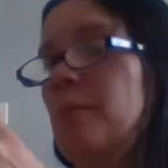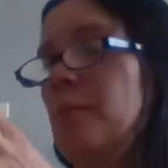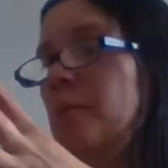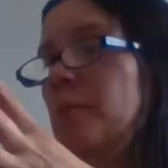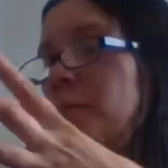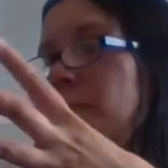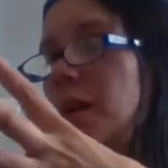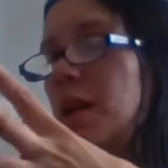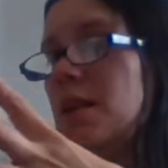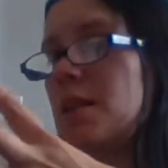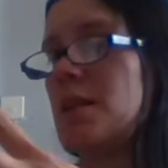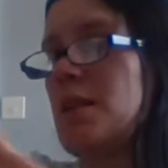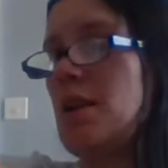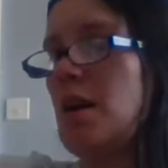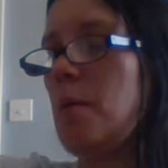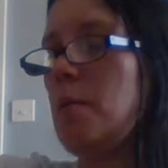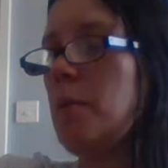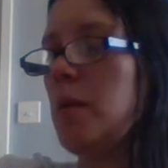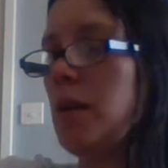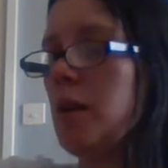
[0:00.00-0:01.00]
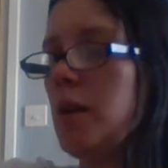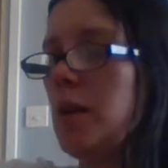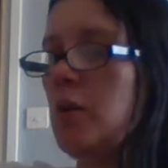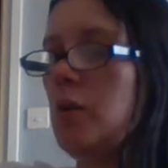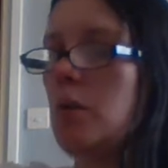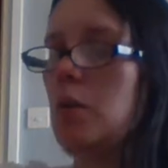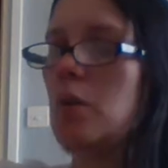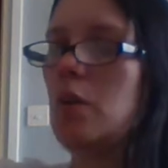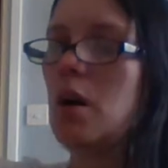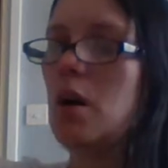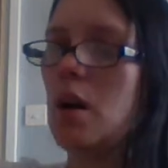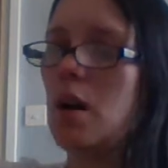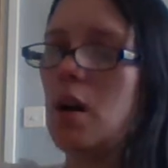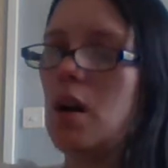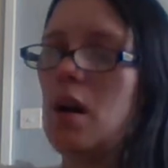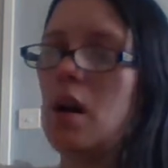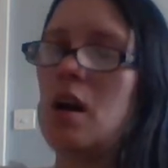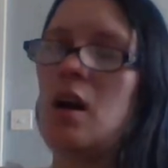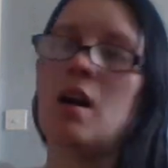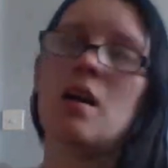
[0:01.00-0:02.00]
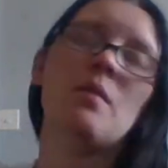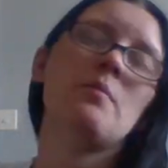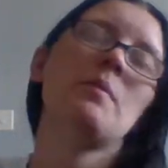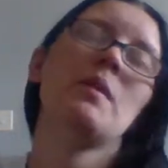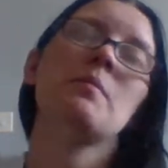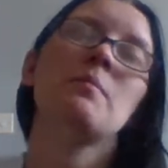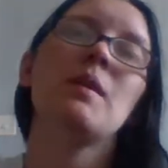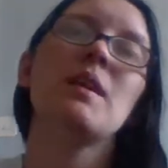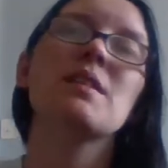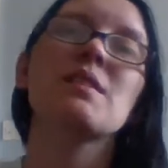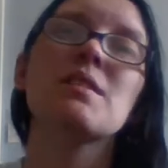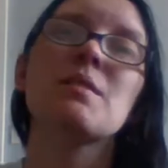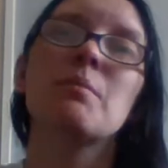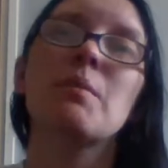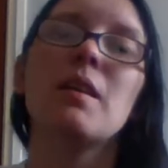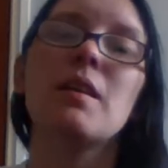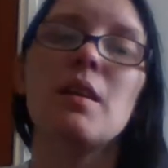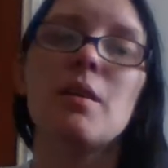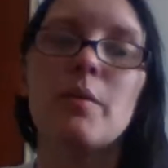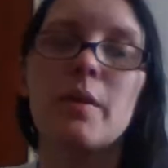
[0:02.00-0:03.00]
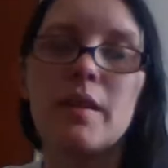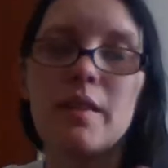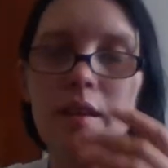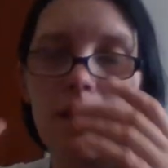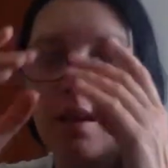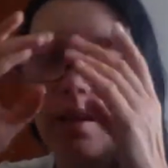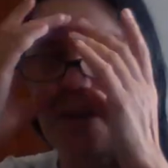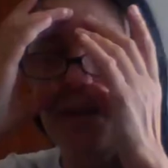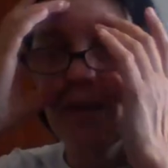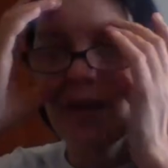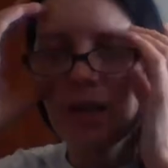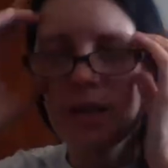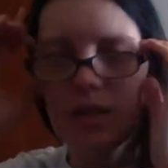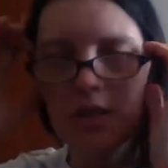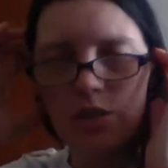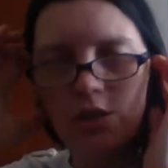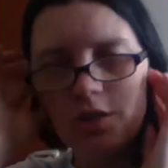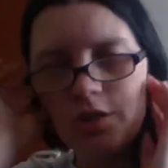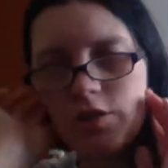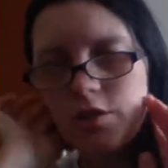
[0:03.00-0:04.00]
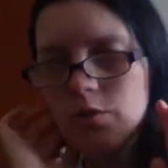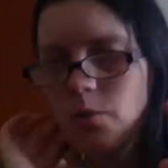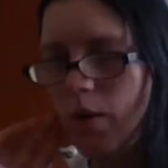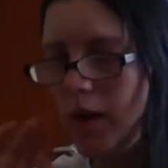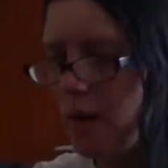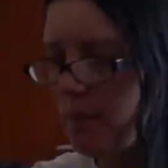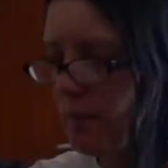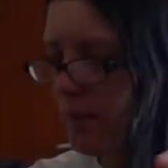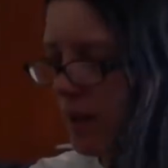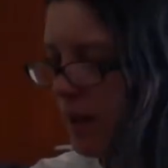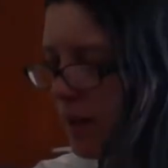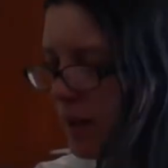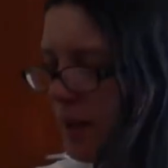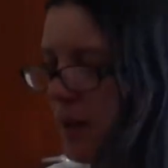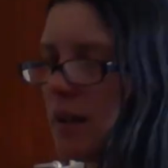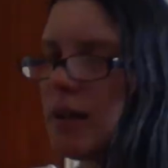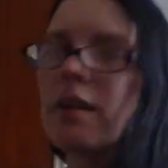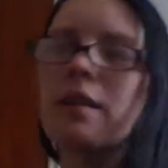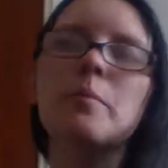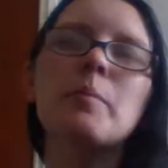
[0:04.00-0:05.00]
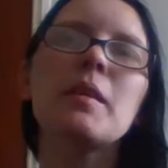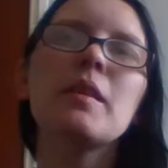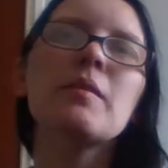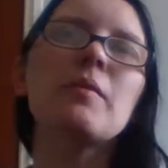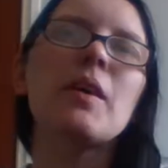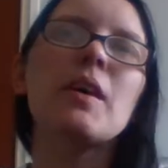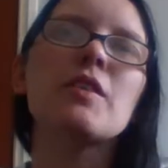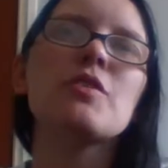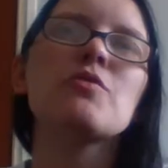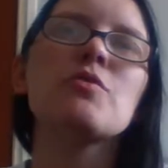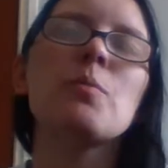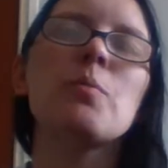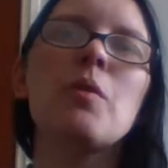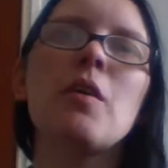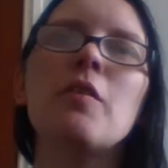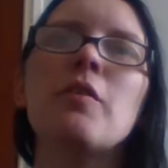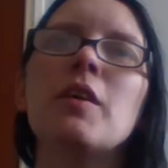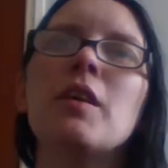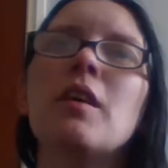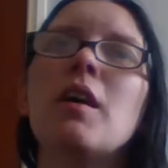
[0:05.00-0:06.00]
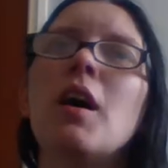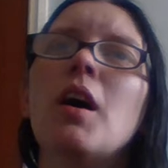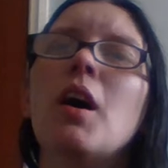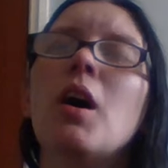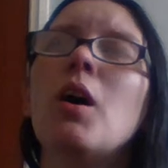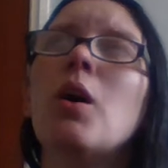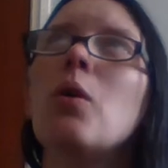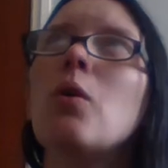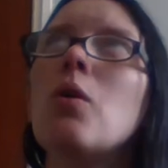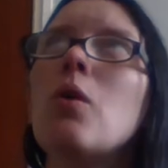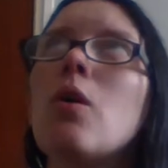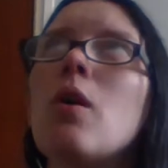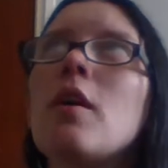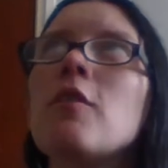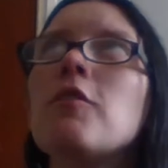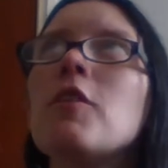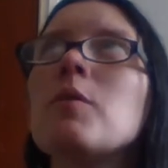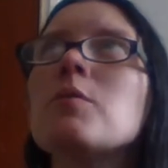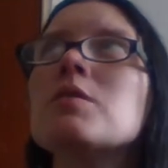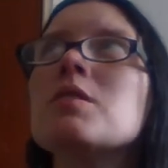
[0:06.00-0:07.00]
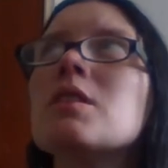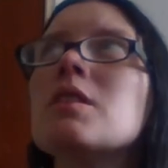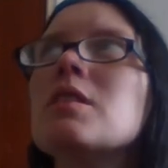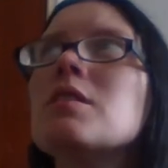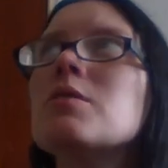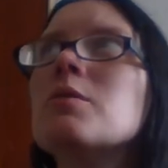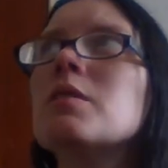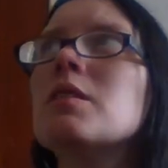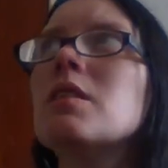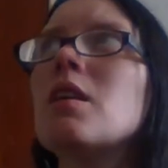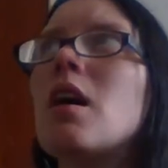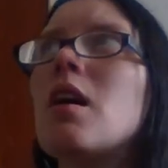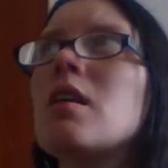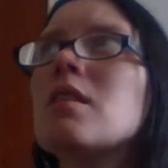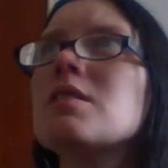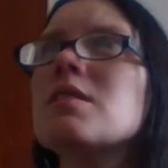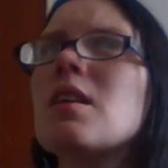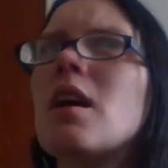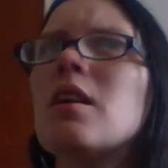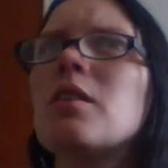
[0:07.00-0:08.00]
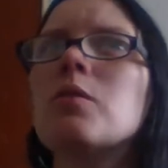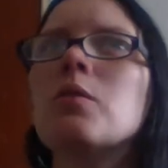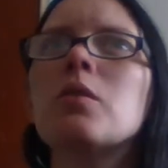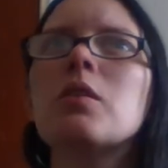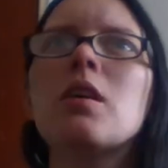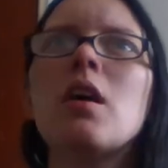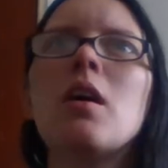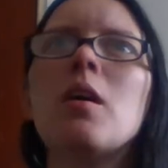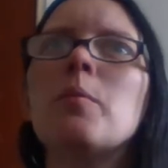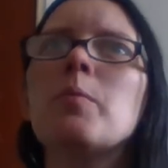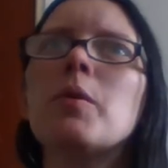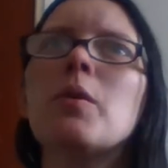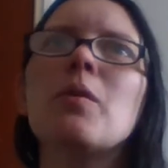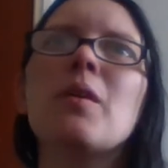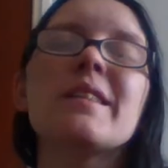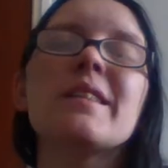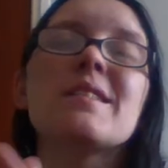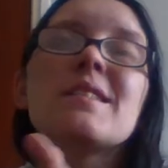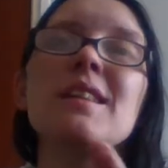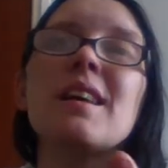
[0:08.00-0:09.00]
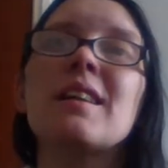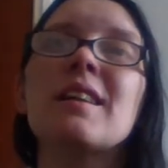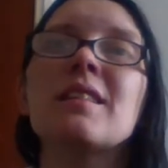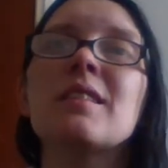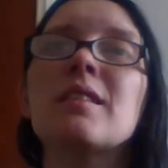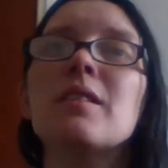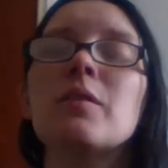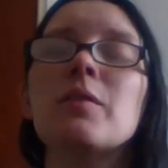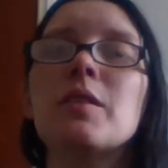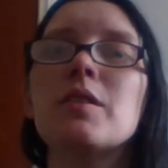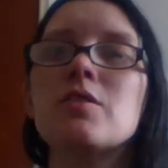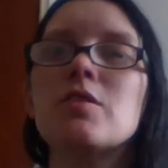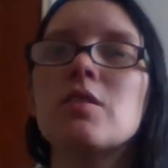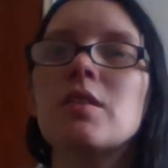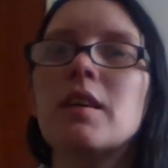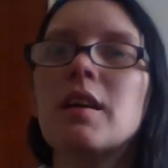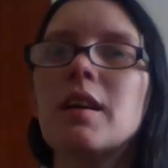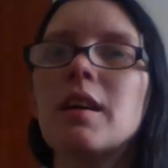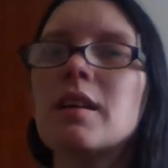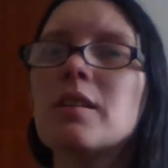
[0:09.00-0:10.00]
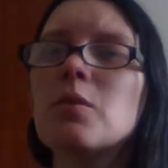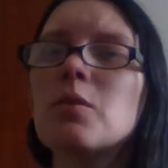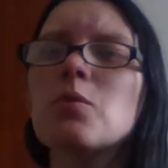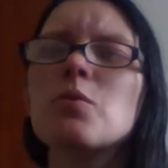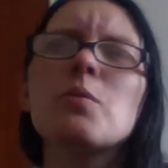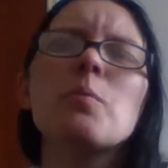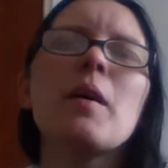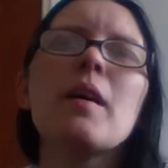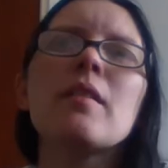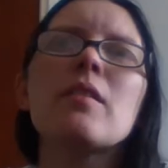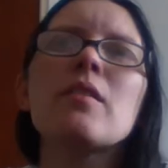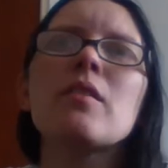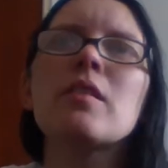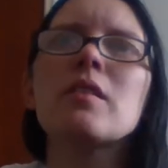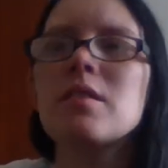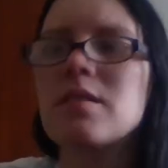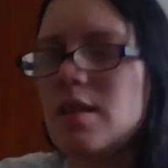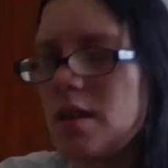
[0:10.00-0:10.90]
mix it up a little, and make some money with it. And it's just a way of making a little bit of extra profit. Or if I was going to do a yard sale or a car boot, I'd sell it individually. It all depends on the